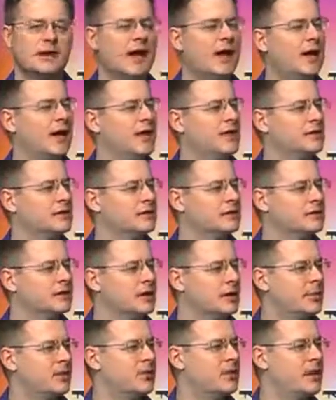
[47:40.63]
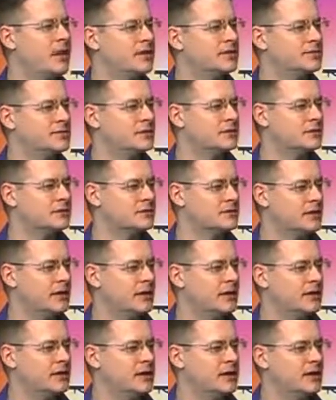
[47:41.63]
to die, going to be raised.
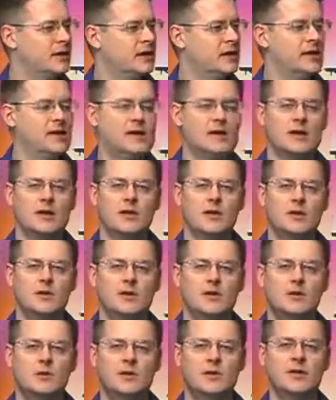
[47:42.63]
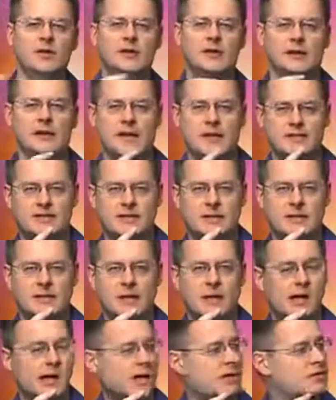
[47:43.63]
Right? Yep. You would look at that and
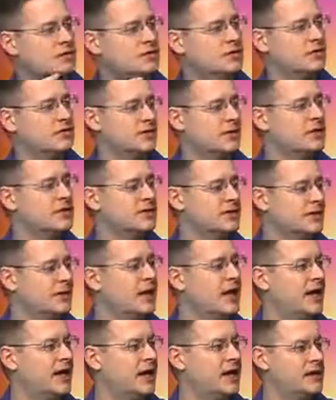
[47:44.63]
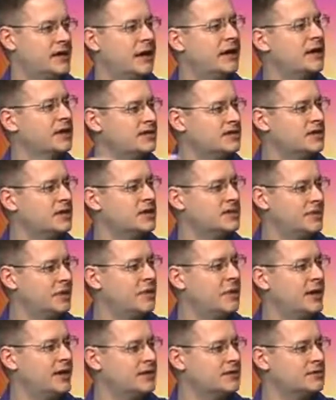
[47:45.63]
say, oh, so Jesus is going to die, and then he's going to
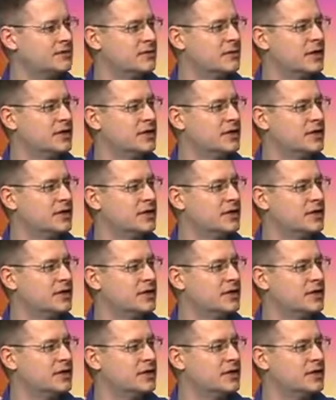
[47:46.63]
be raised.